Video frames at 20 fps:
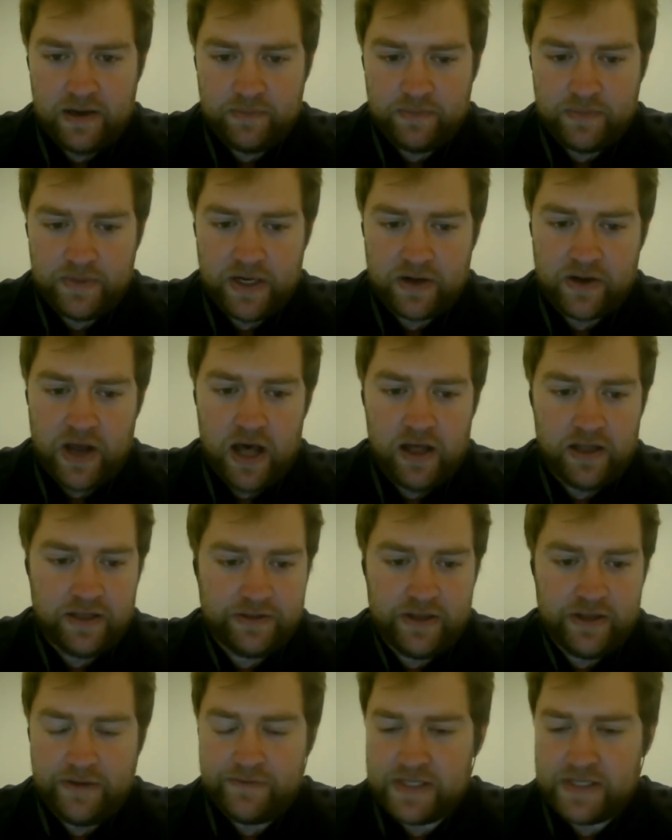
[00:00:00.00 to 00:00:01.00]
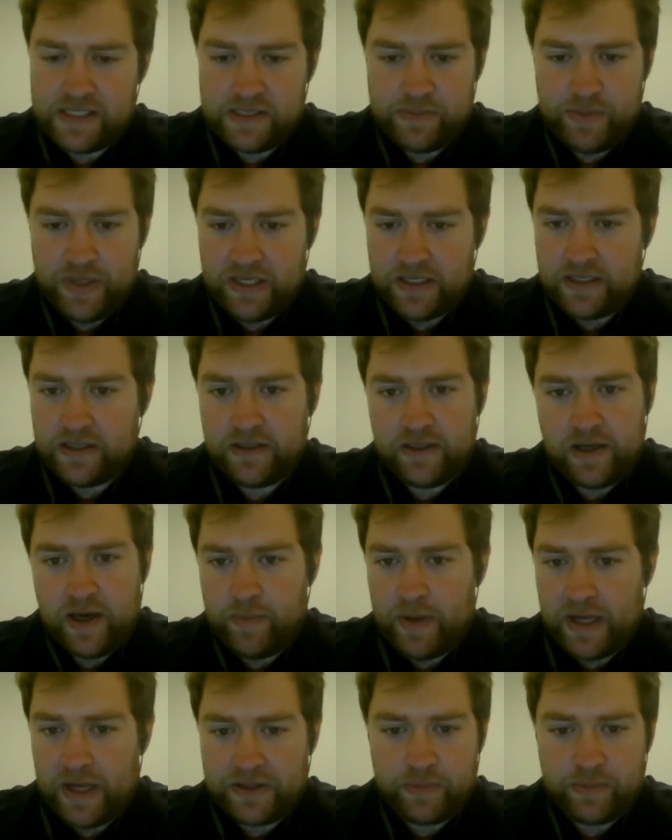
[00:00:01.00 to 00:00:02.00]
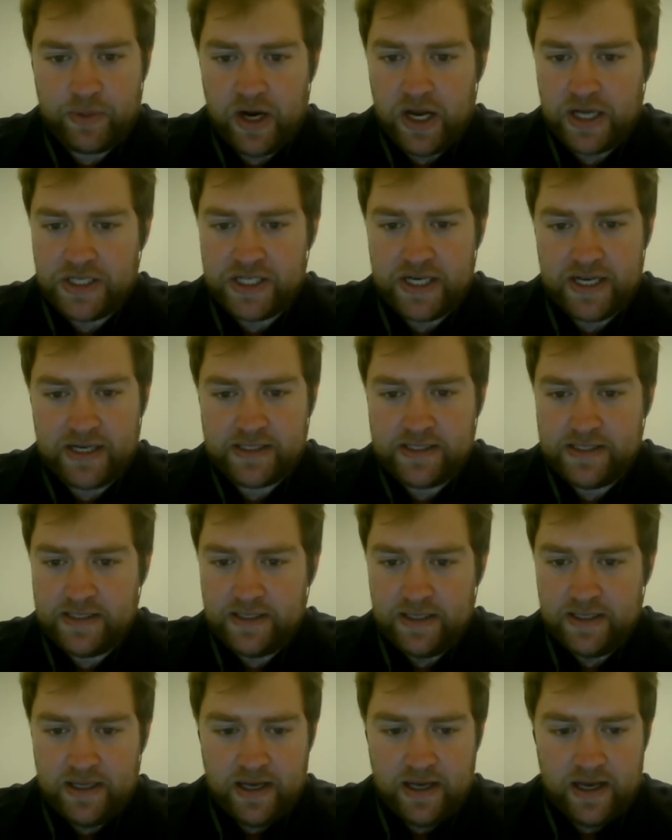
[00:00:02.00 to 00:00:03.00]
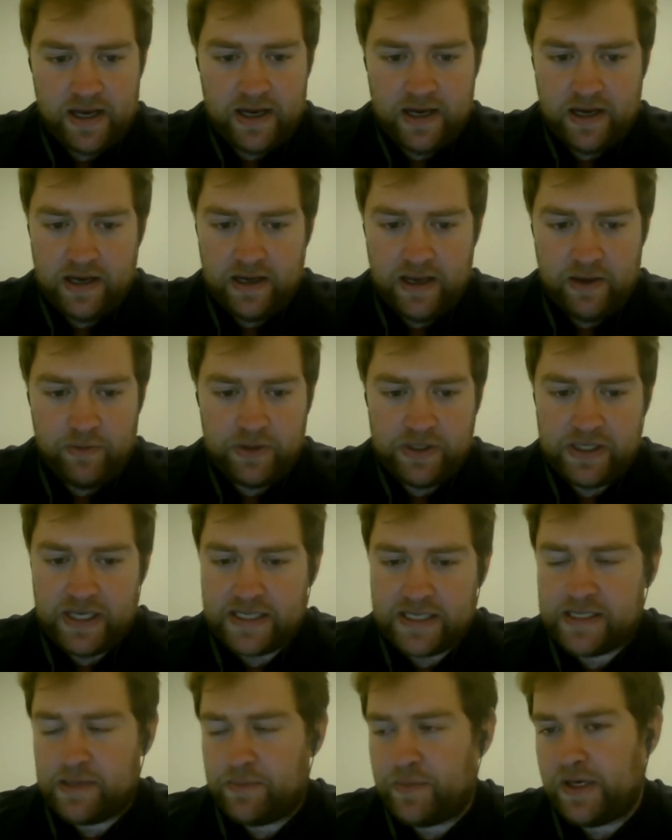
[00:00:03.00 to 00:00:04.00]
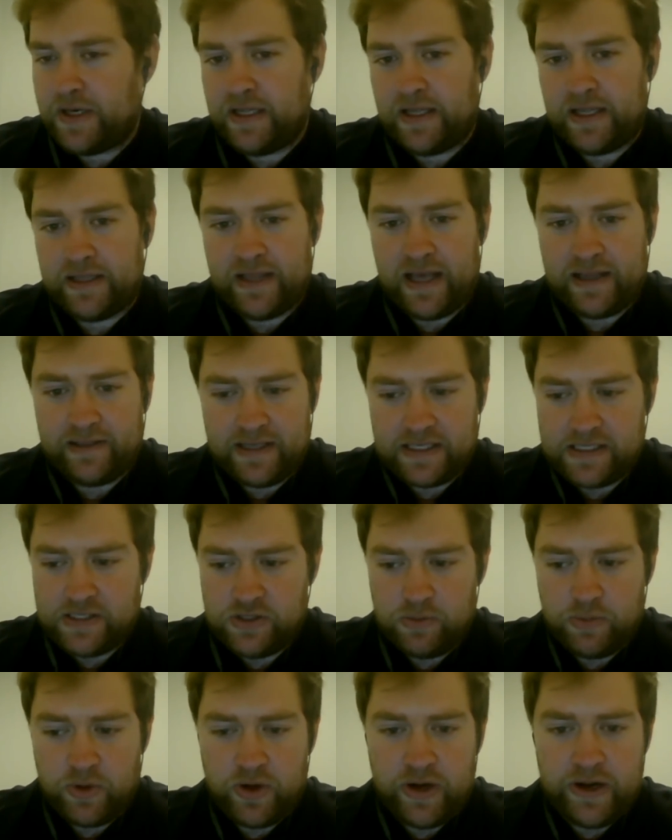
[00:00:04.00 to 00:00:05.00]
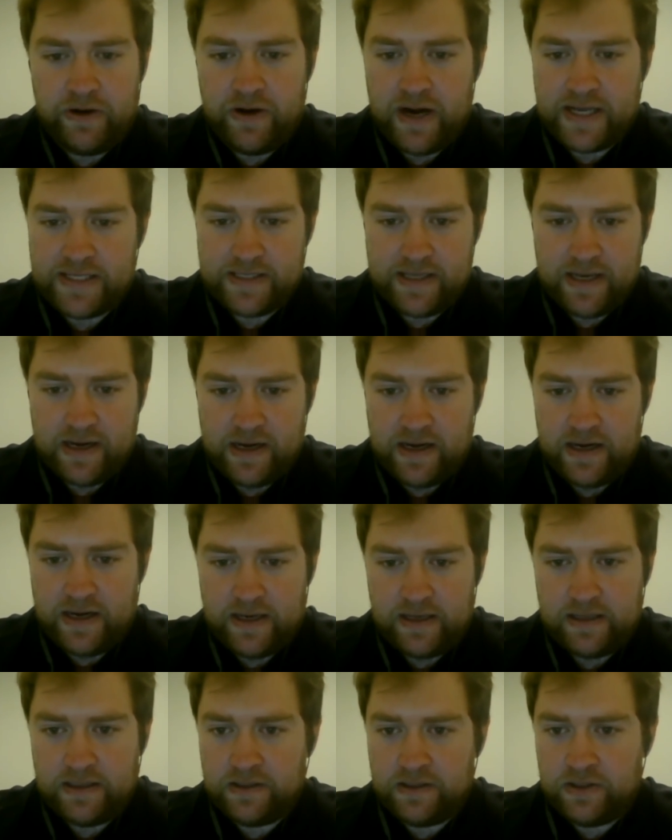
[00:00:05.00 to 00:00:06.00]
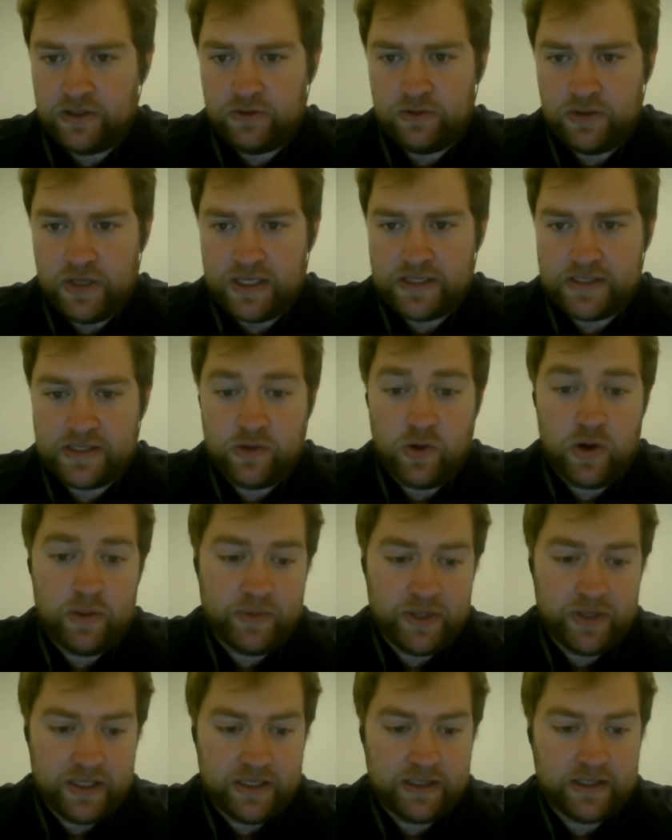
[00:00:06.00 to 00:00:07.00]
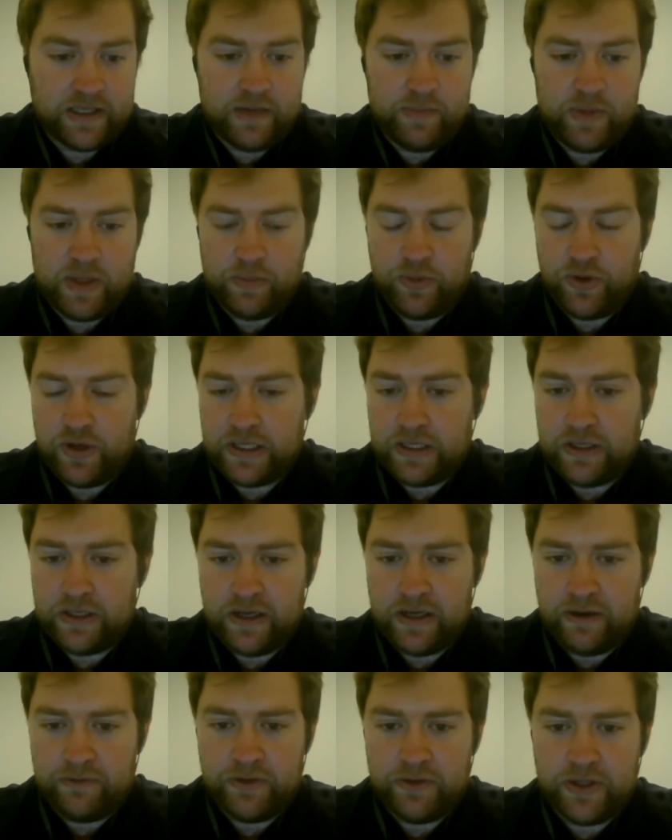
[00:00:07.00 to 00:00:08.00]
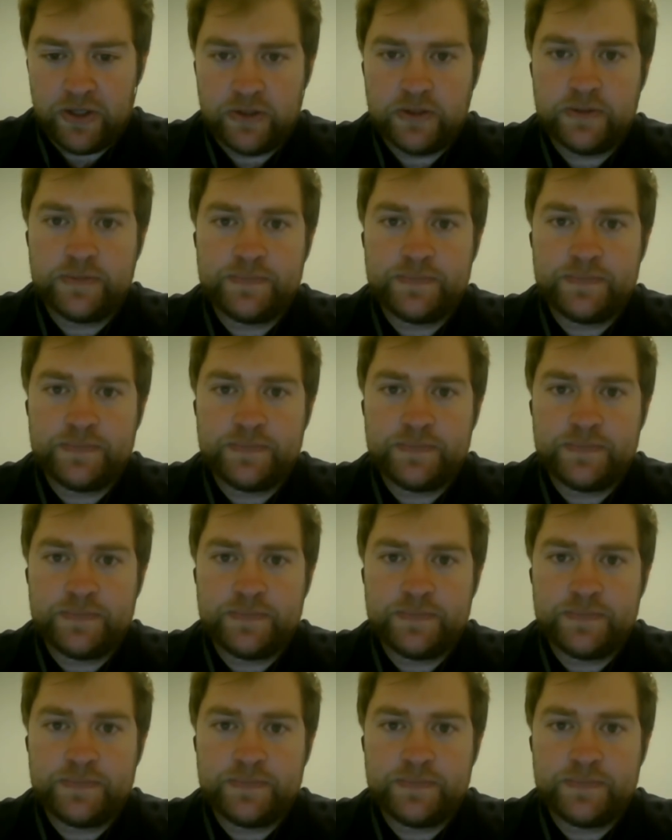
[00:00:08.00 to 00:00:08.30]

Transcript: Colin loves to speak about the project, and when you get somebody like that that's super interested in it, it's normally going to be a pretty good interview.